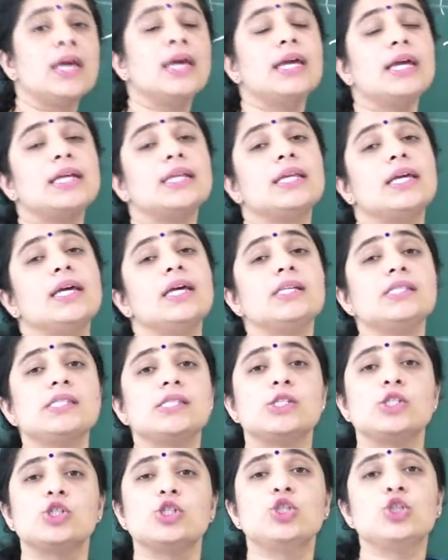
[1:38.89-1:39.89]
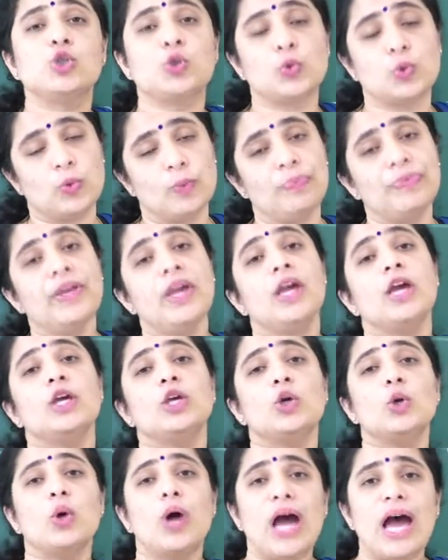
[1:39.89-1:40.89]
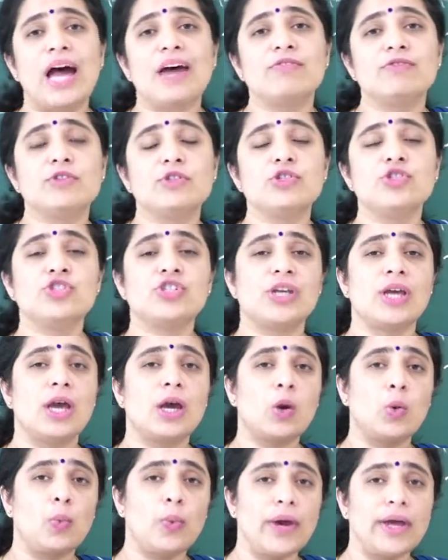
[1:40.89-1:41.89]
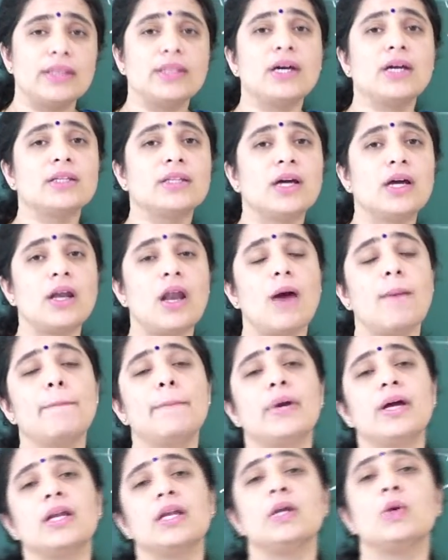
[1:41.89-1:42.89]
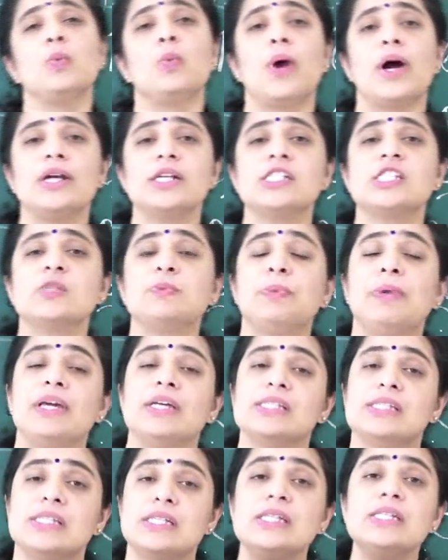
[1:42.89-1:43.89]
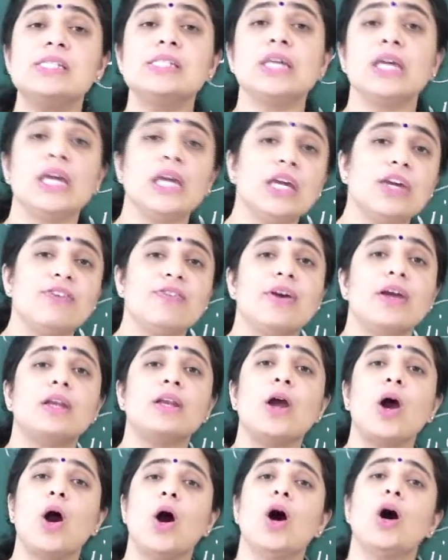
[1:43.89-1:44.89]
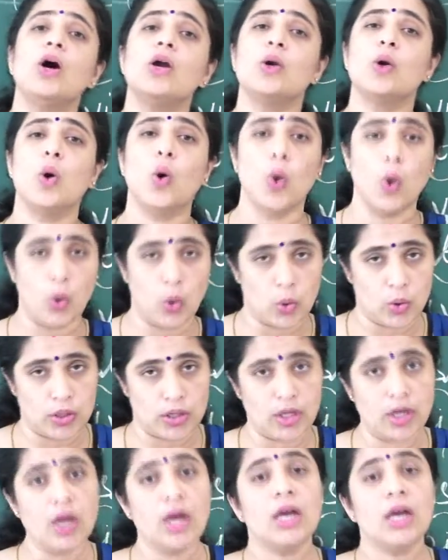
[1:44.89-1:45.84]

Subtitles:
It is 2. You have to check whether the number in ones place is even or odd.